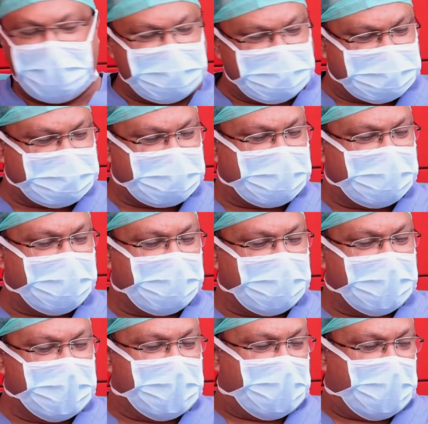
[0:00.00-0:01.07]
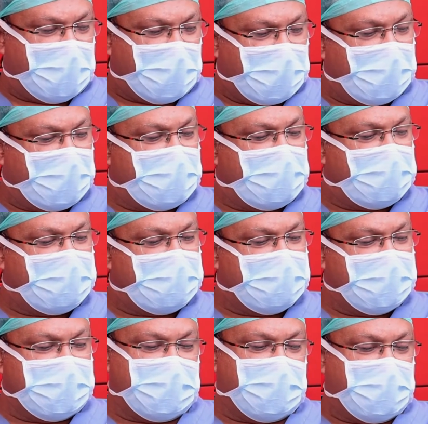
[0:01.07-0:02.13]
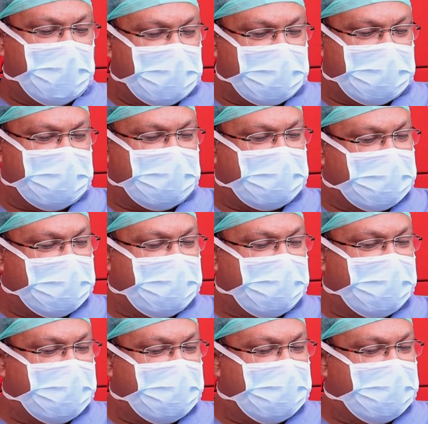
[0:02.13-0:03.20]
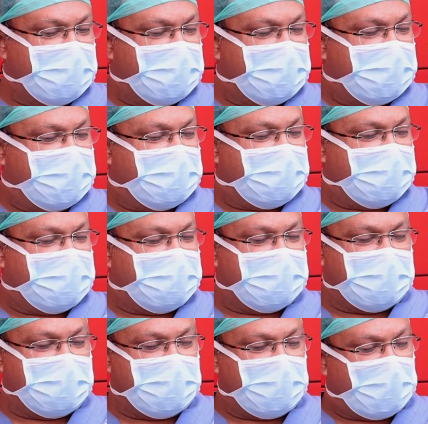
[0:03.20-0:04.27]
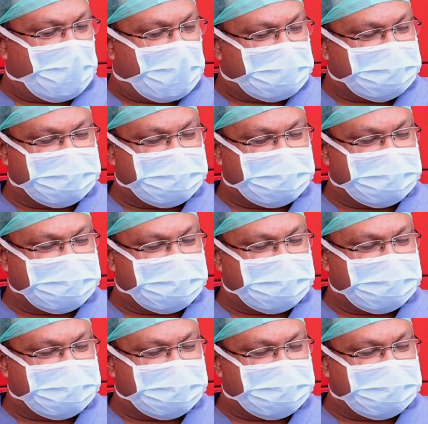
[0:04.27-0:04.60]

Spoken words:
Which type, how long, oral or IV, and what